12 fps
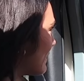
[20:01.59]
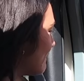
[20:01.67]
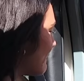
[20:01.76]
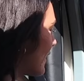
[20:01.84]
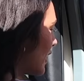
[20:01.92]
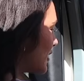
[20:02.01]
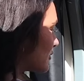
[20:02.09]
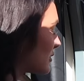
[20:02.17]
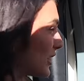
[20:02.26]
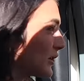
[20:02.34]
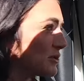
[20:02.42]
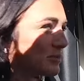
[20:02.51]
It fell on the
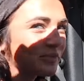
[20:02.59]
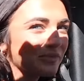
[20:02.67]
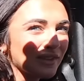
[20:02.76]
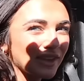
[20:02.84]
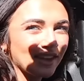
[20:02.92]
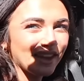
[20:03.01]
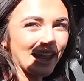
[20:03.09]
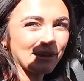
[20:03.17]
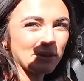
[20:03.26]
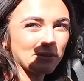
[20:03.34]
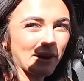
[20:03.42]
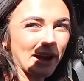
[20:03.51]
road, and
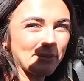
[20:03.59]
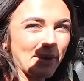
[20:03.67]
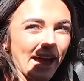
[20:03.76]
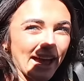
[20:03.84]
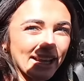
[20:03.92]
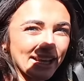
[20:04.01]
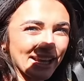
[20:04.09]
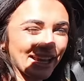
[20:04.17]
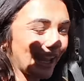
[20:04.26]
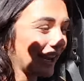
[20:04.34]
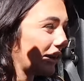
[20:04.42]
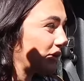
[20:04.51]
we ran back.
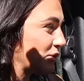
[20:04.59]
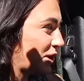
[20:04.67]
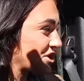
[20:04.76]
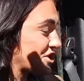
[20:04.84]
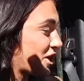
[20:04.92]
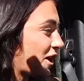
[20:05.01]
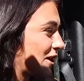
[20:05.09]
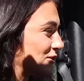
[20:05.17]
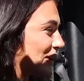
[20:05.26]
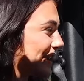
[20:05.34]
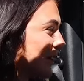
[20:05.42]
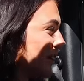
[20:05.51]
And we watched a car
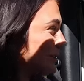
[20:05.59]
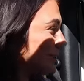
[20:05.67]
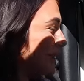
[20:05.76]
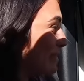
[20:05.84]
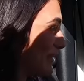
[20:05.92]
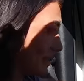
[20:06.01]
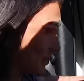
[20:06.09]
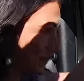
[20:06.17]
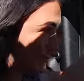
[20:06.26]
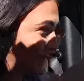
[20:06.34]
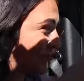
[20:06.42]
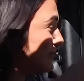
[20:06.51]
run it over, but the
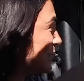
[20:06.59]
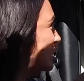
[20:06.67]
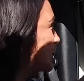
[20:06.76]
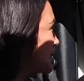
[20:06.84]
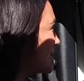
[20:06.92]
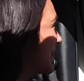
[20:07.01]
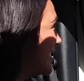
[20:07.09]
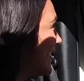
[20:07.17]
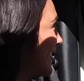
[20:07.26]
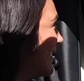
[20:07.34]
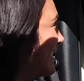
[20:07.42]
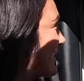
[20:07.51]
yeah. wheels are on
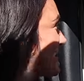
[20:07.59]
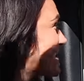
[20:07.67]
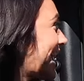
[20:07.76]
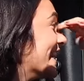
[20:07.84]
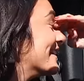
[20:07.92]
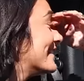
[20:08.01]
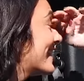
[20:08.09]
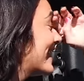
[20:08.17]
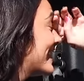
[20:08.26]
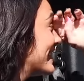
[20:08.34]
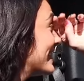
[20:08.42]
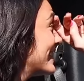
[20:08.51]
either side. Did you
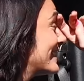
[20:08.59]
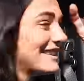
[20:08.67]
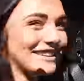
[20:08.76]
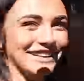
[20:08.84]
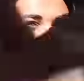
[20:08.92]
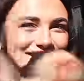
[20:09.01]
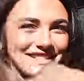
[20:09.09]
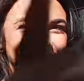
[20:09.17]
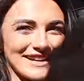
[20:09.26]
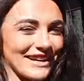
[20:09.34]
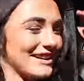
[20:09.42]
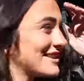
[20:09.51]
get it? Yeah, she's right
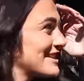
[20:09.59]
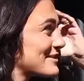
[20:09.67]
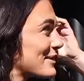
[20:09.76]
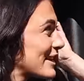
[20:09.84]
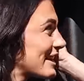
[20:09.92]
here and oh she's working.